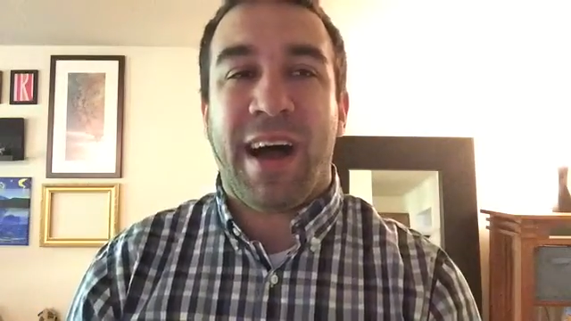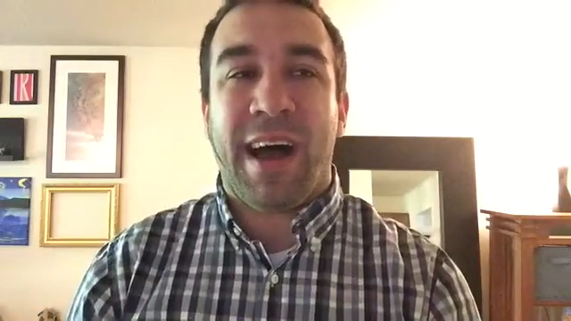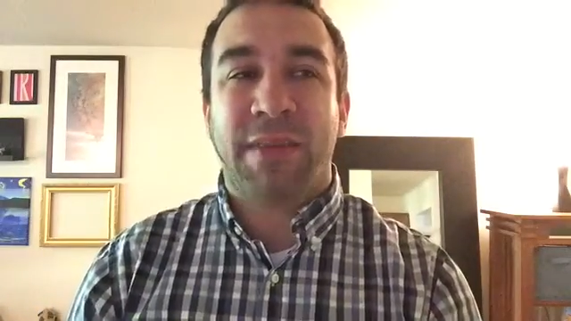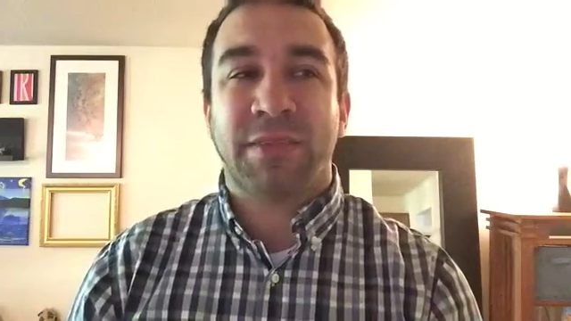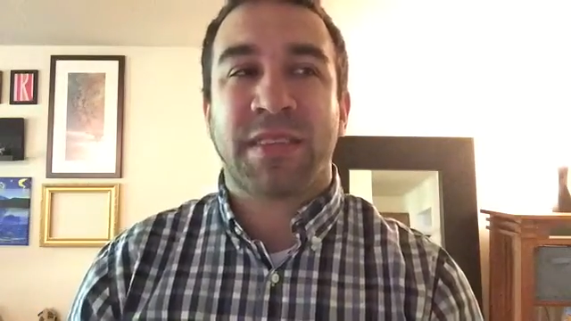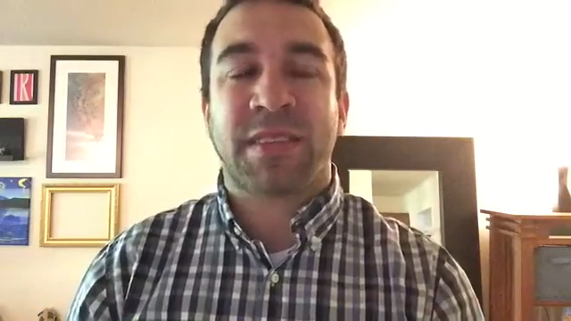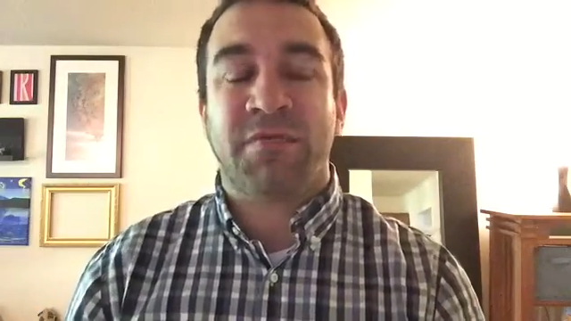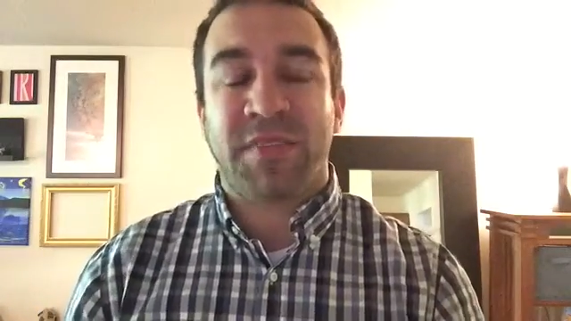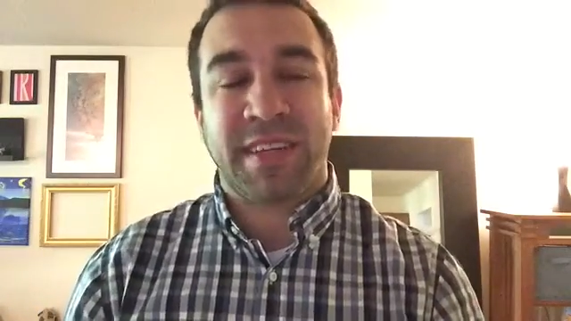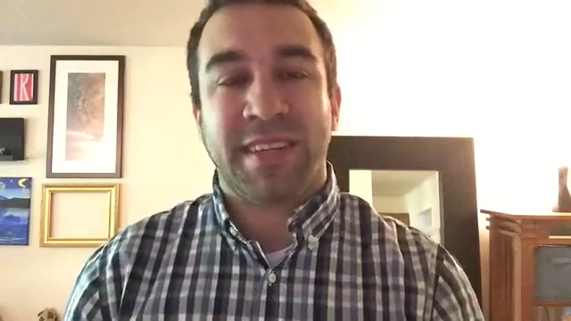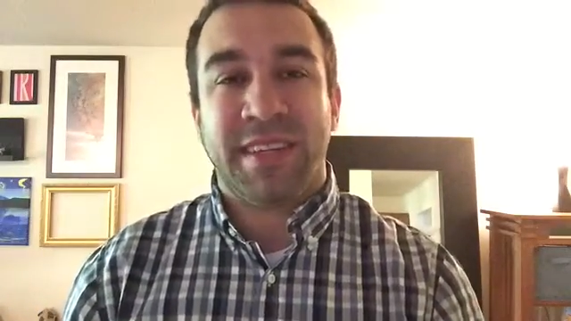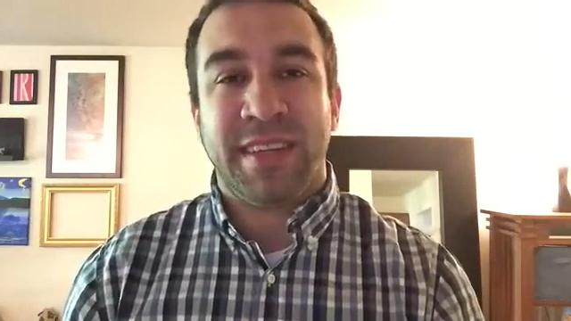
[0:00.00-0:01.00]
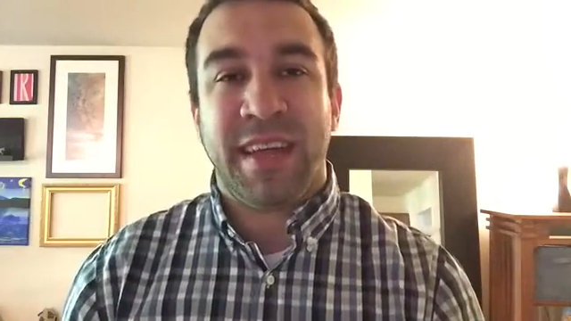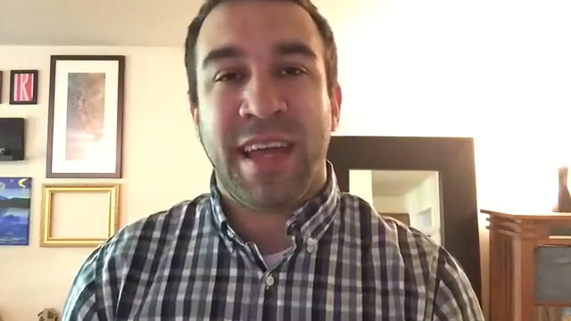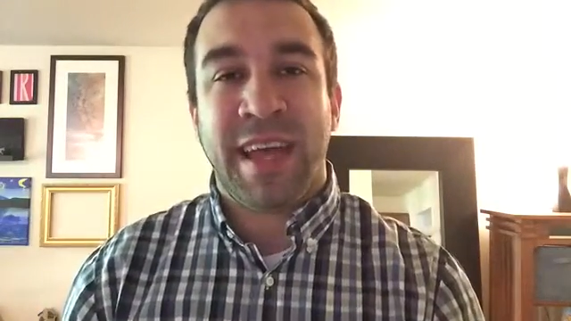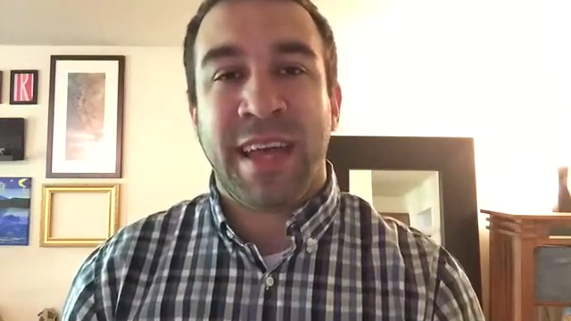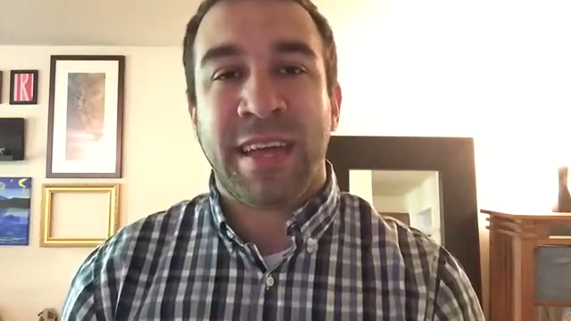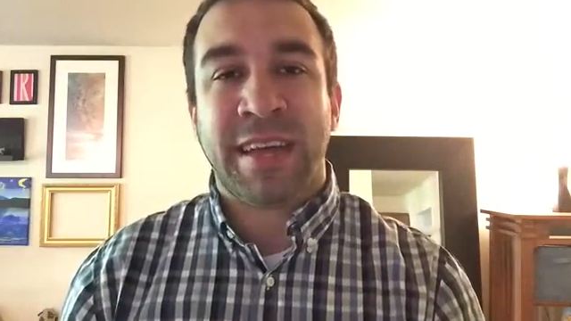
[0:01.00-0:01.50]
I was conflicted,
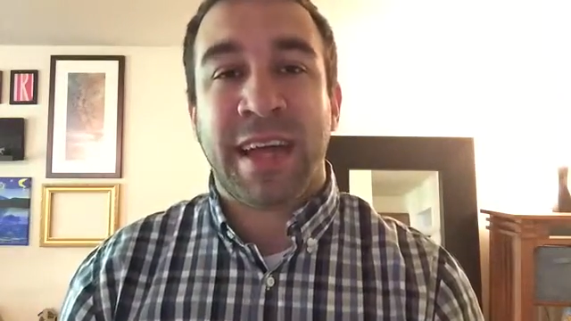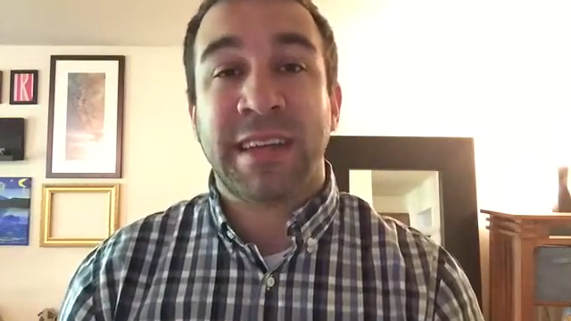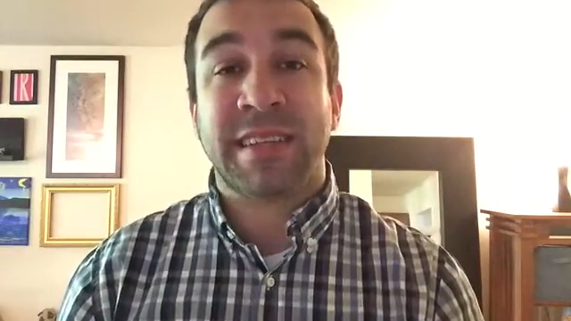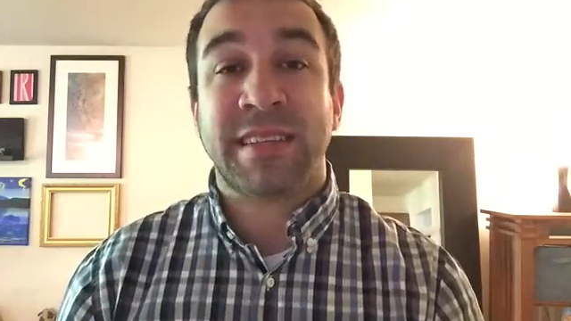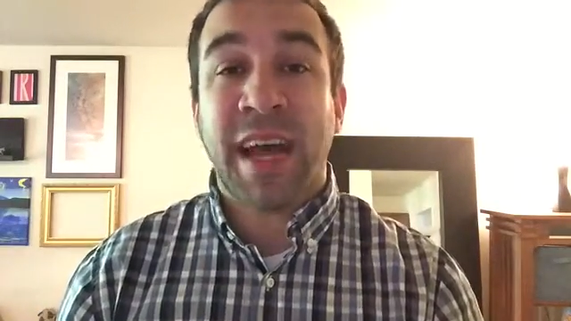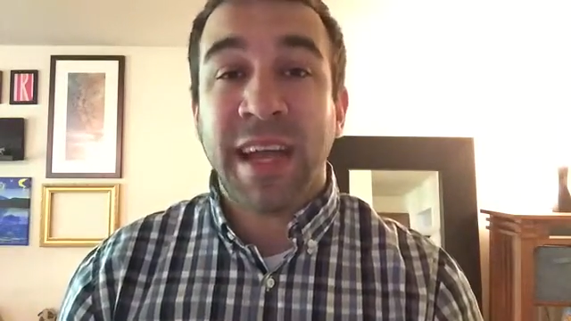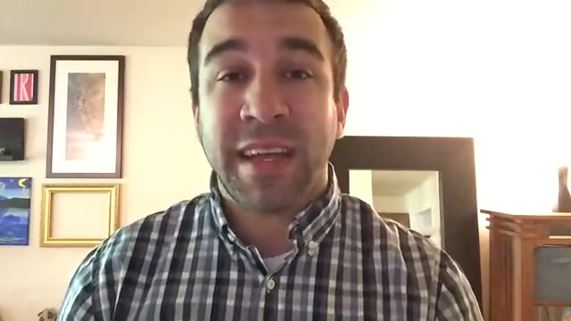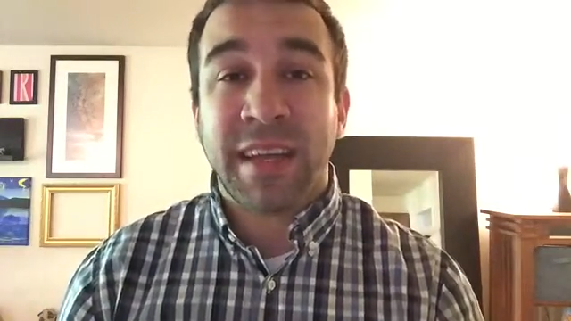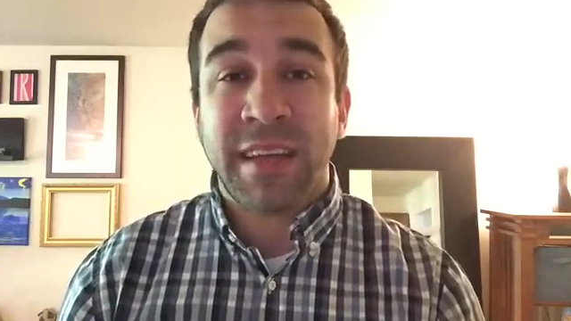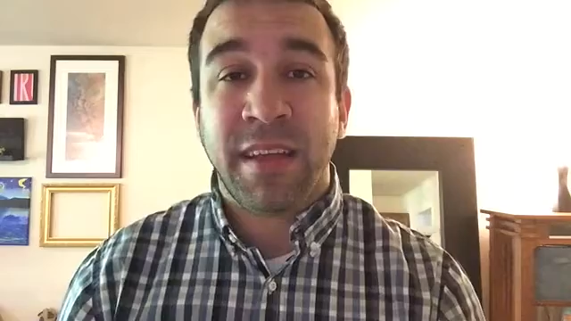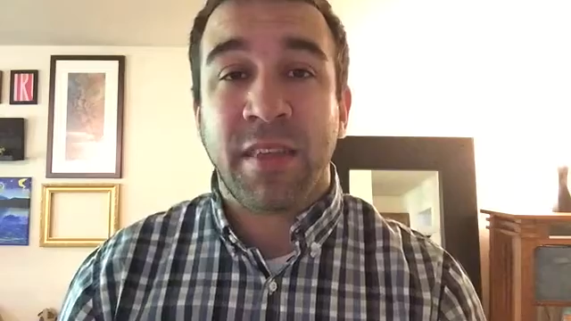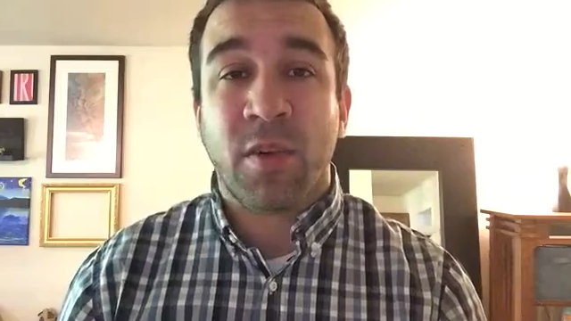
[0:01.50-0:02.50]
and I decided